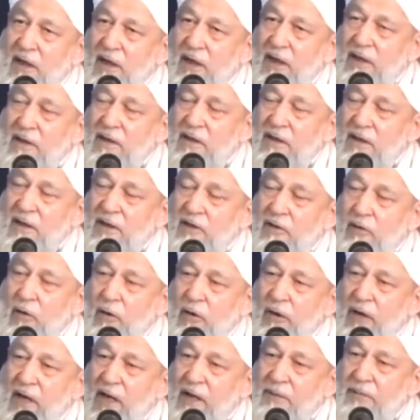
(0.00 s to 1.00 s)
and it
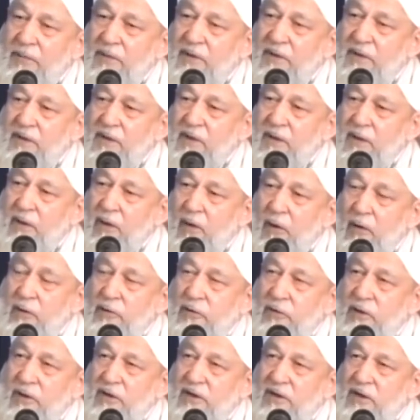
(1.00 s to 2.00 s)
all happened
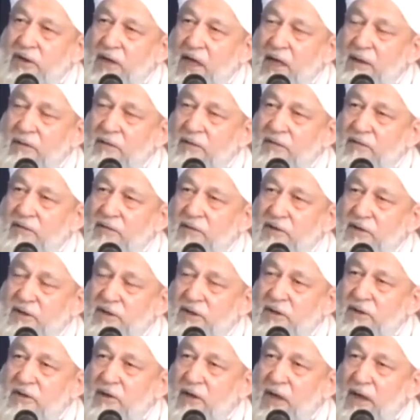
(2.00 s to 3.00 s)
also at the time of
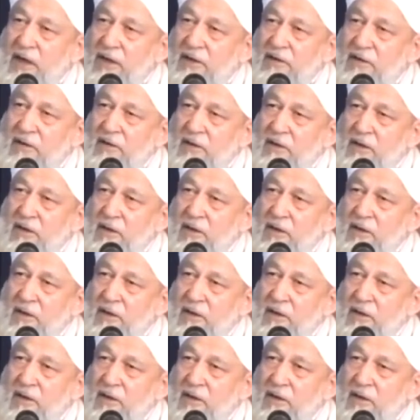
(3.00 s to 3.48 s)
Jesus Christ,